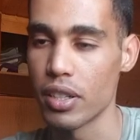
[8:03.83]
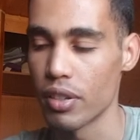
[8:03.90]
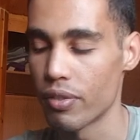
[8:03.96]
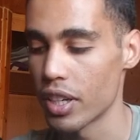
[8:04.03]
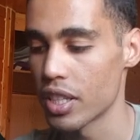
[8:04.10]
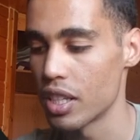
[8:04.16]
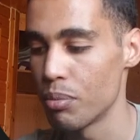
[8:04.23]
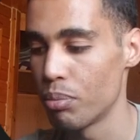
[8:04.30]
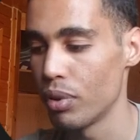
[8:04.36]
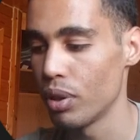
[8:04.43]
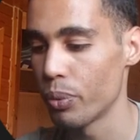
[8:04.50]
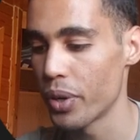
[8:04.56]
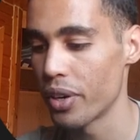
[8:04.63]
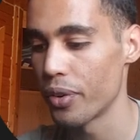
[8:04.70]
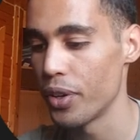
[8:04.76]
So for example,
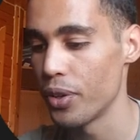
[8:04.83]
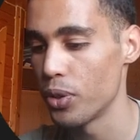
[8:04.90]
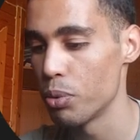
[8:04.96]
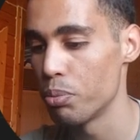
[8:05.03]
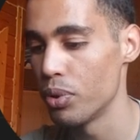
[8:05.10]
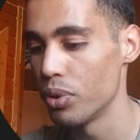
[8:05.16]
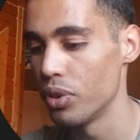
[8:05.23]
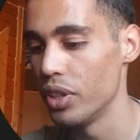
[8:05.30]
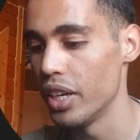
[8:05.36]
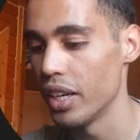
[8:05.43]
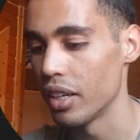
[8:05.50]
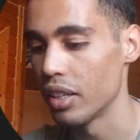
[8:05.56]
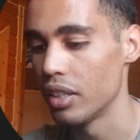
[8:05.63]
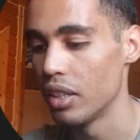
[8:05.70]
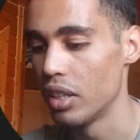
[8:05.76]
we are going to put the
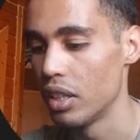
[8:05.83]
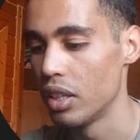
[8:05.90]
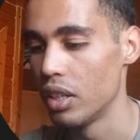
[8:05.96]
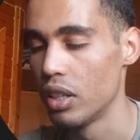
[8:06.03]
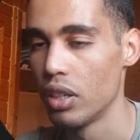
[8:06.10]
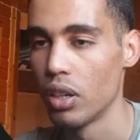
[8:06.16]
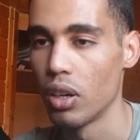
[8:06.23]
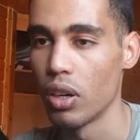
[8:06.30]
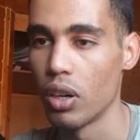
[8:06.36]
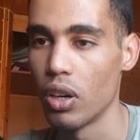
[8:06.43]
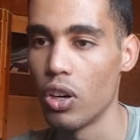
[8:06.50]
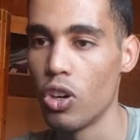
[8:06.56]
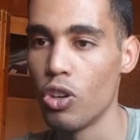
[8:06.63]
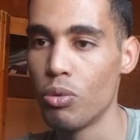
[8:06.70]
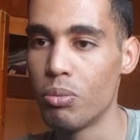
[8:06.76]

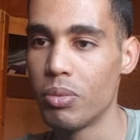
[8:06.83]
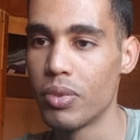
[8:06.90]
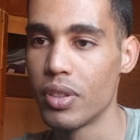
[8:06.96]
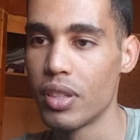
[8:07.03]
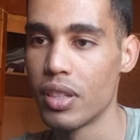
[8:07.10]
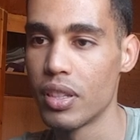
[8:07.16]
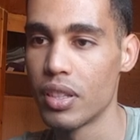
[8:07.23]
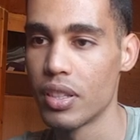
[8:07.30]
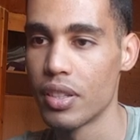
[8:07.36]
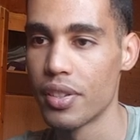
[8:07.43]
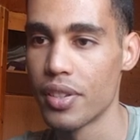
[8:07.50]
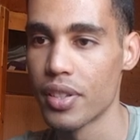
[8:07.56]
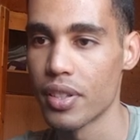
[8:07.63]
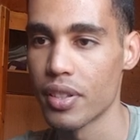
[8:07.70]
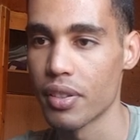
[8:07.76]
home
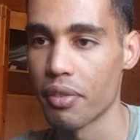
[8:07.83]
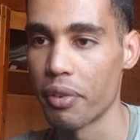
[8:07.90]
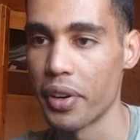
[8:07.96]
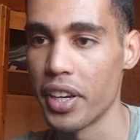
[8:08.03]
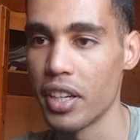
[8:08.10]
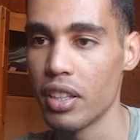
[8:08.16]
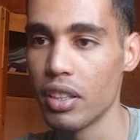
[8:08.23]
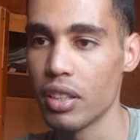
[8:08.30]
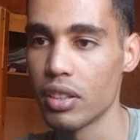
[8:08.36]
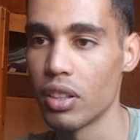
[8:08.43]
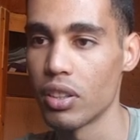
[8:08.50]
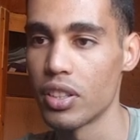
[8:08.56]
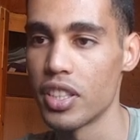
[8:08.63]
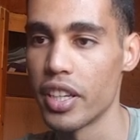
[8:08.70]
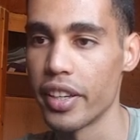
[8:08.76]

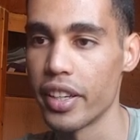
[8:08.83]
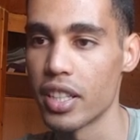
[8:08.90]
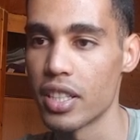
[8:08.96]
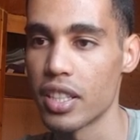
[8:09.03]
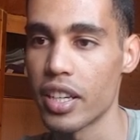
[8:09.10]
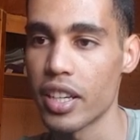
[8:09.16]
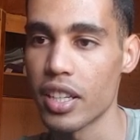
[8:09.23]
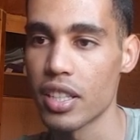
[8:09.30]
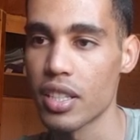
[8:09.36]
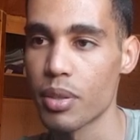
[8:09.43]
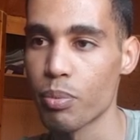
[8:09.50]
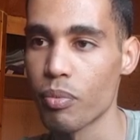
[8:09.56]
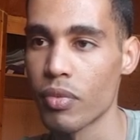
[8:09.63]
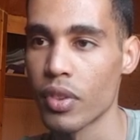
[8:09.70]
screen.jsx.